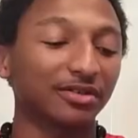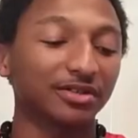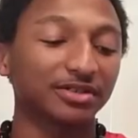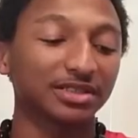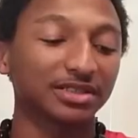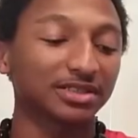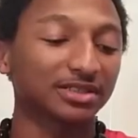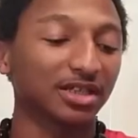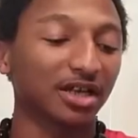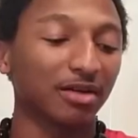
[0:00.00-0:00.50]
30
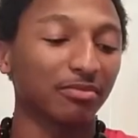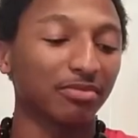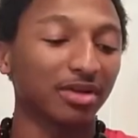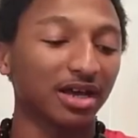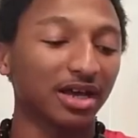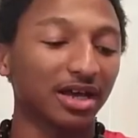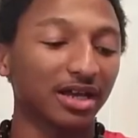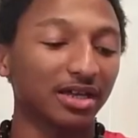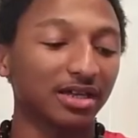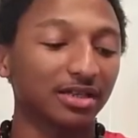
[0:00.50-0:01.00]
seconds has gone
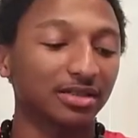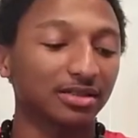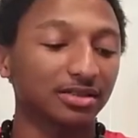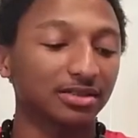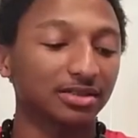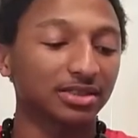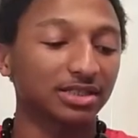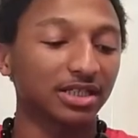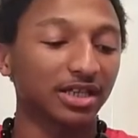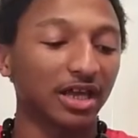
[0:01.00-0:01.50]
by.
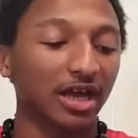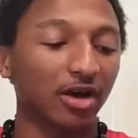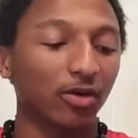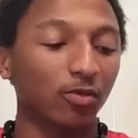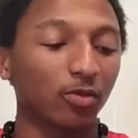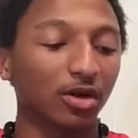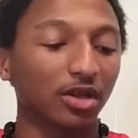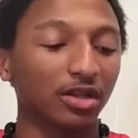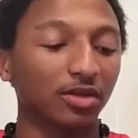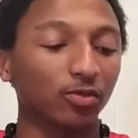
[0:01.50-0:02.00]
Let's see how
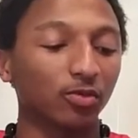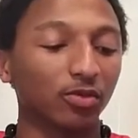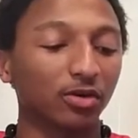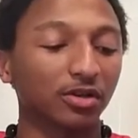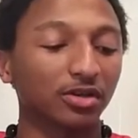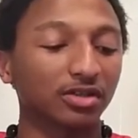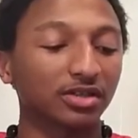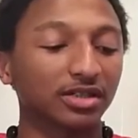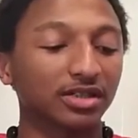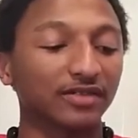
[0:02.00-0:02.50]
well it
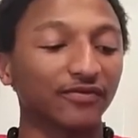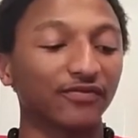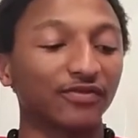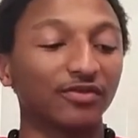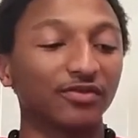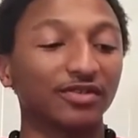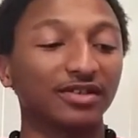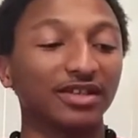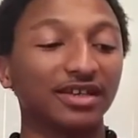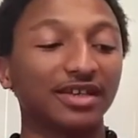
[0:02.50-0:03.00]
worked. If
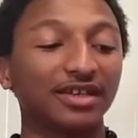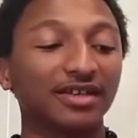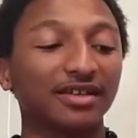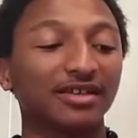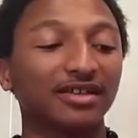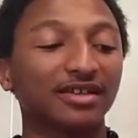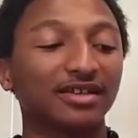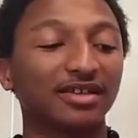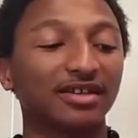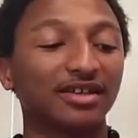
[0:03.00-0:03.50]
it
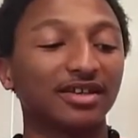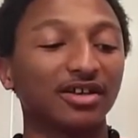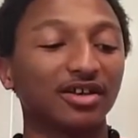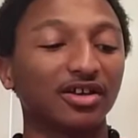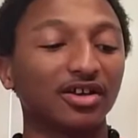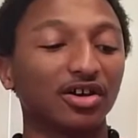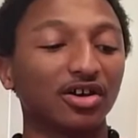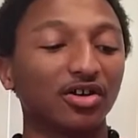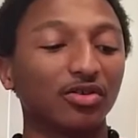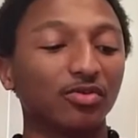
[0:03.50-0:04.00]
did,
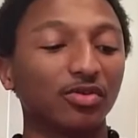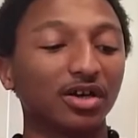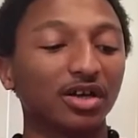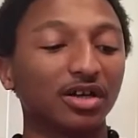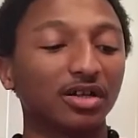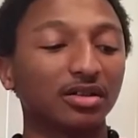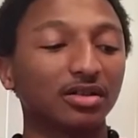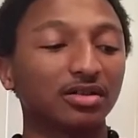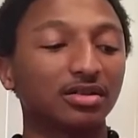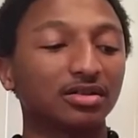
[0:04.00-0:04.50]
oh
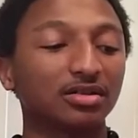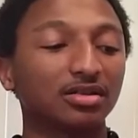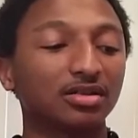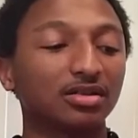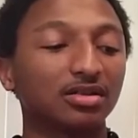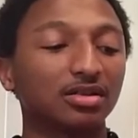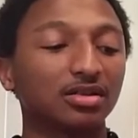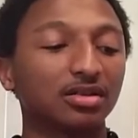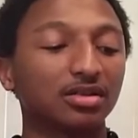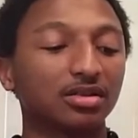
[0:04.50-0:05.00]
well.
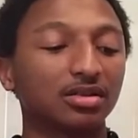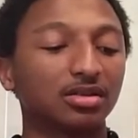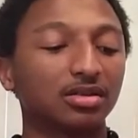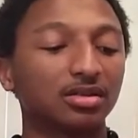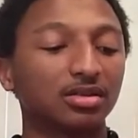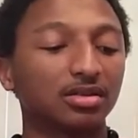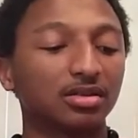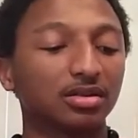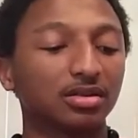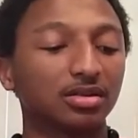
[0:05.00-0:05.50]

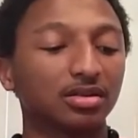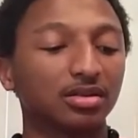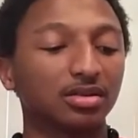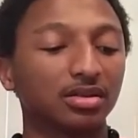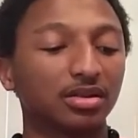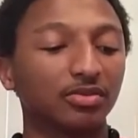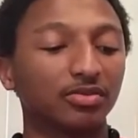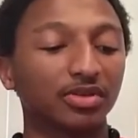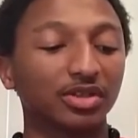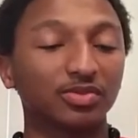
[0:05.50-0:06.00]

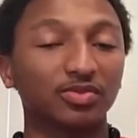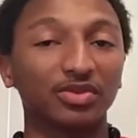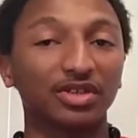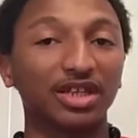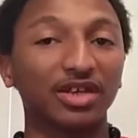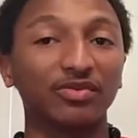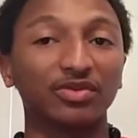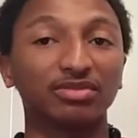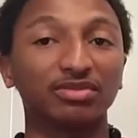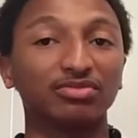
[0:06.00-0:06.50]
Because
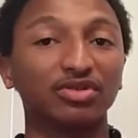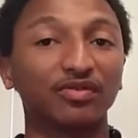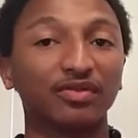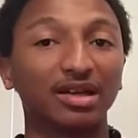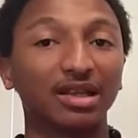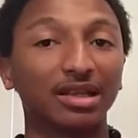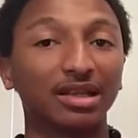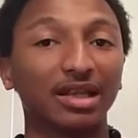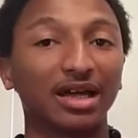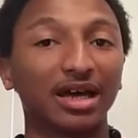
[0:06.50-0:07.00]
it was moving
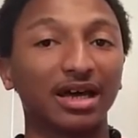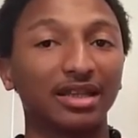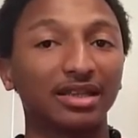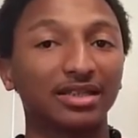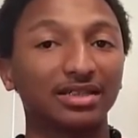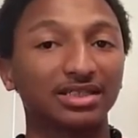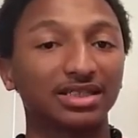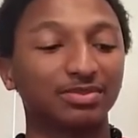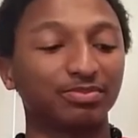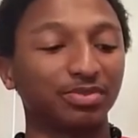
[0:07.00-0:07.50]
a lot.
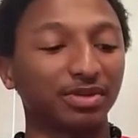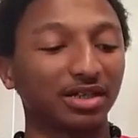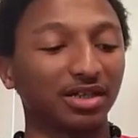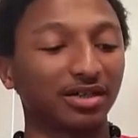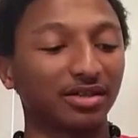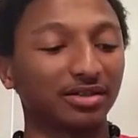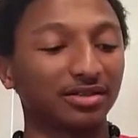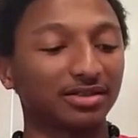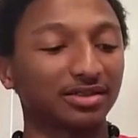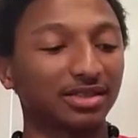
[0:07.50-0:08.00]
Let's just be
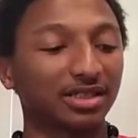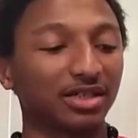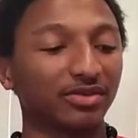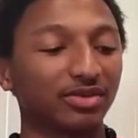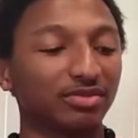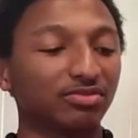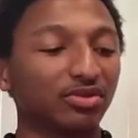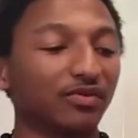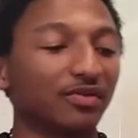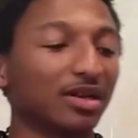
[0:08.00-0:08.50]
honest. It
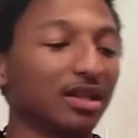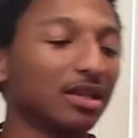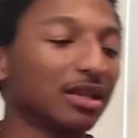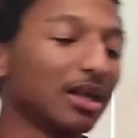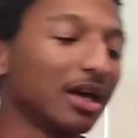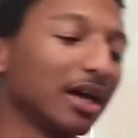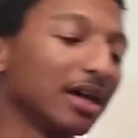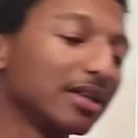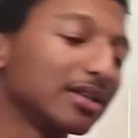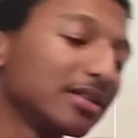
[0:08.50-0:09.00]
was moving a
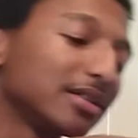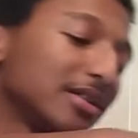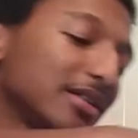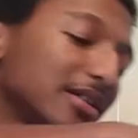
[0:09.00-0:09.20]
lot.